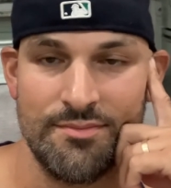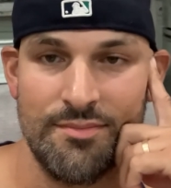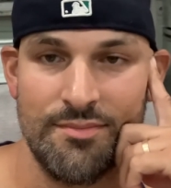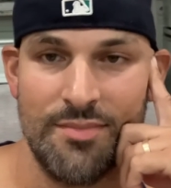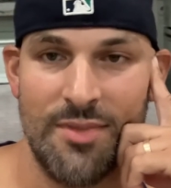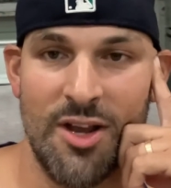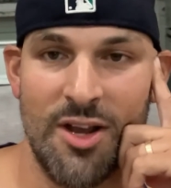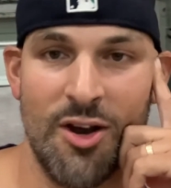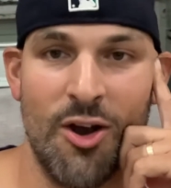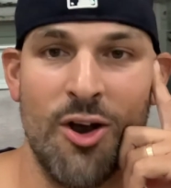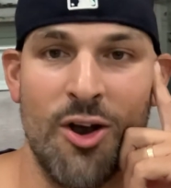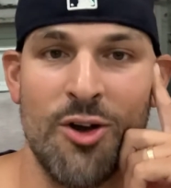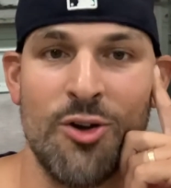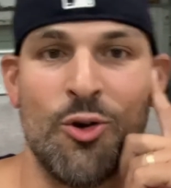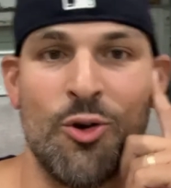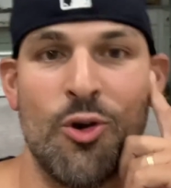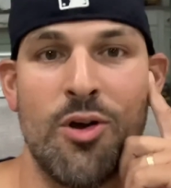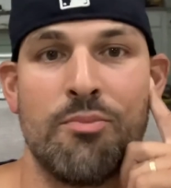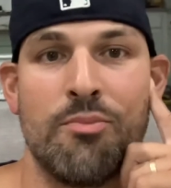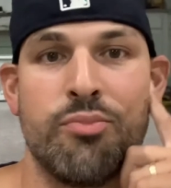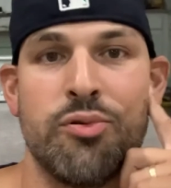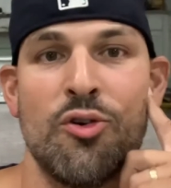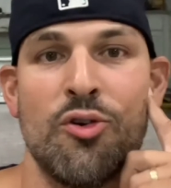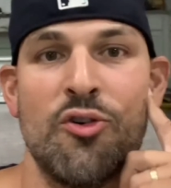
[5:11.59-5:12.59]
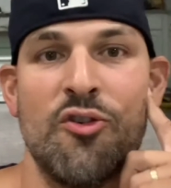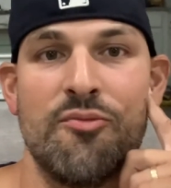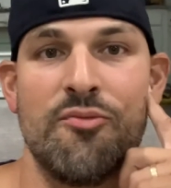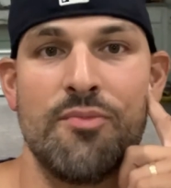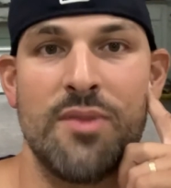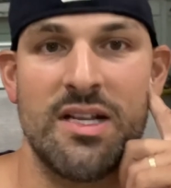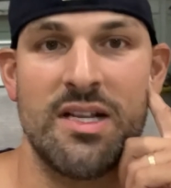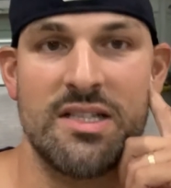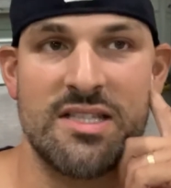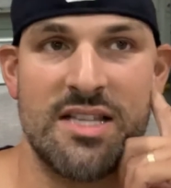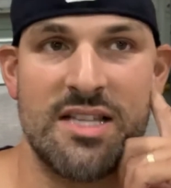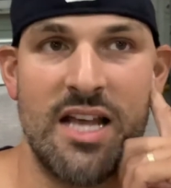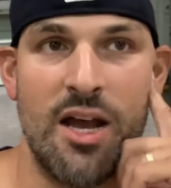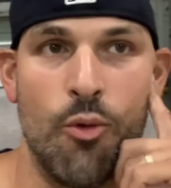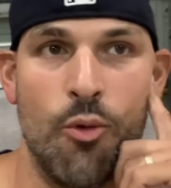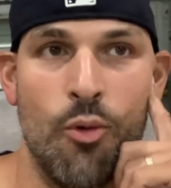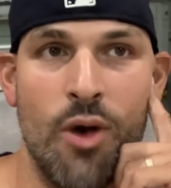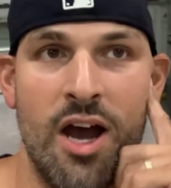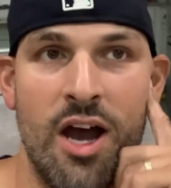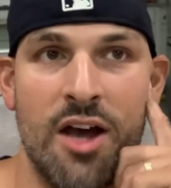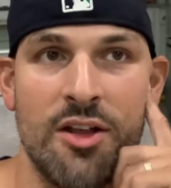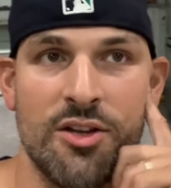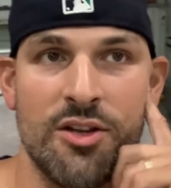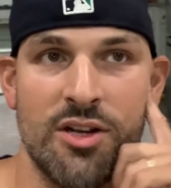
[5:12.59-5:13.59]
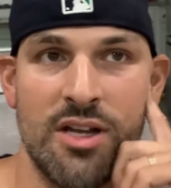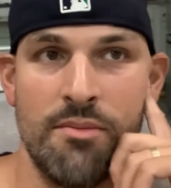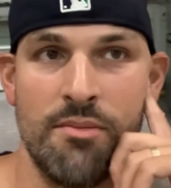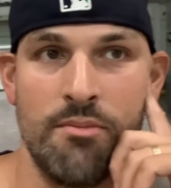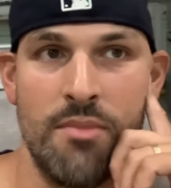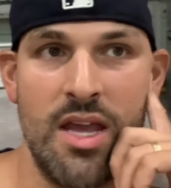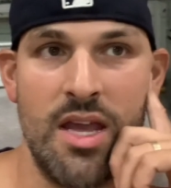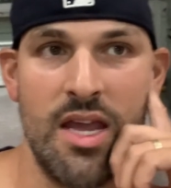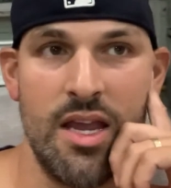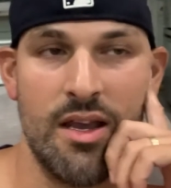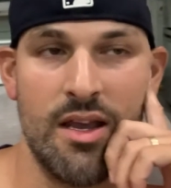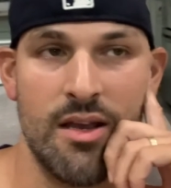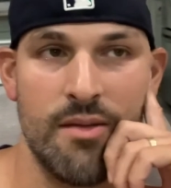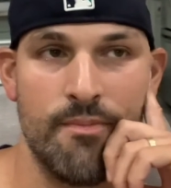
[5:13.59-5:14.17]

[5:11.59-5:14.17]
There are no improvements that Wilder can make.